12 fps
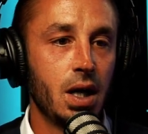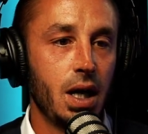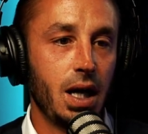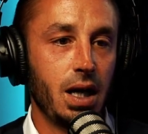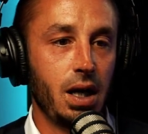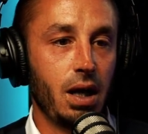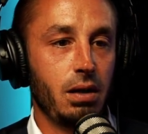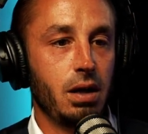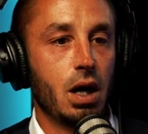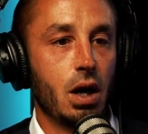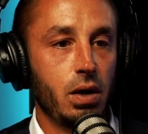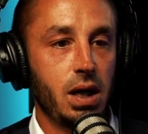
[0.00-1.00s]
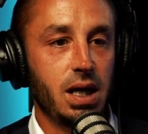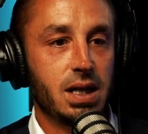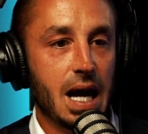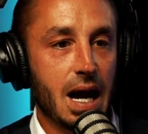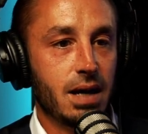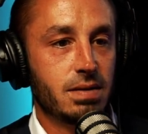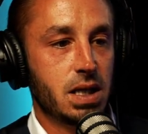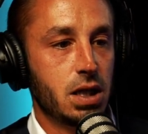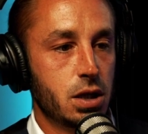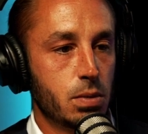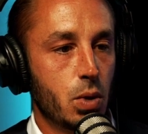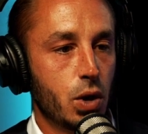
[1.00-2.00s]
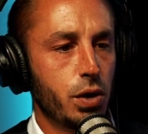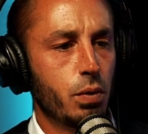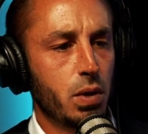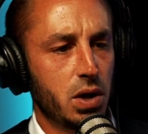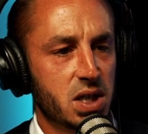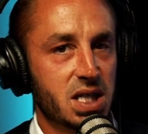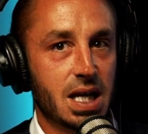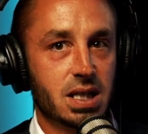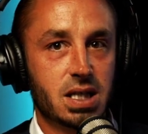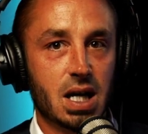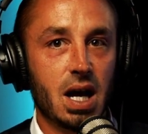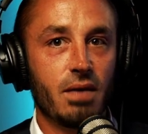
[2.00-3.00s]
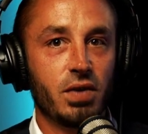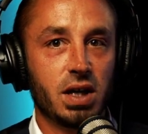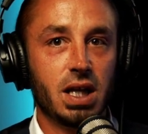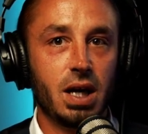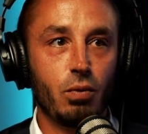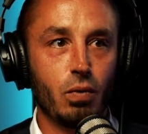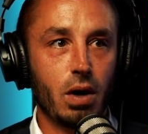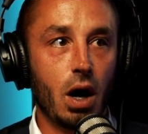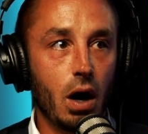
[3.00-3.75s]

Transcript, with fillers: and he, you know he dives into more of the real estate stuff, and then